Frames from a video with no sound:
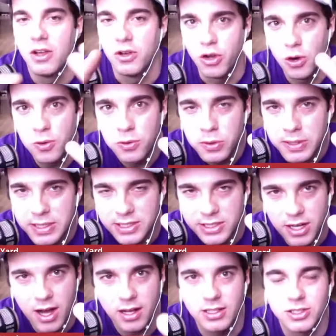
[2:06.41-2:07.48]
know who he's
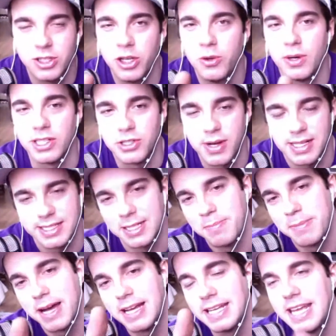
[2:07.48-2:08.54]
talking to, address them
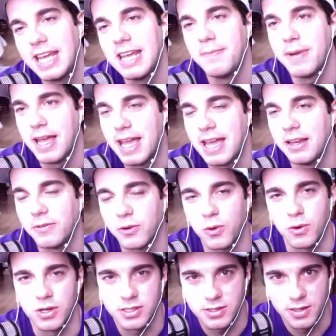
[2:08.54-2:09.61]
by name, and of
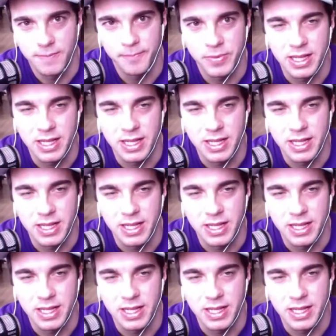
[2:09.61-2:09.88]
course,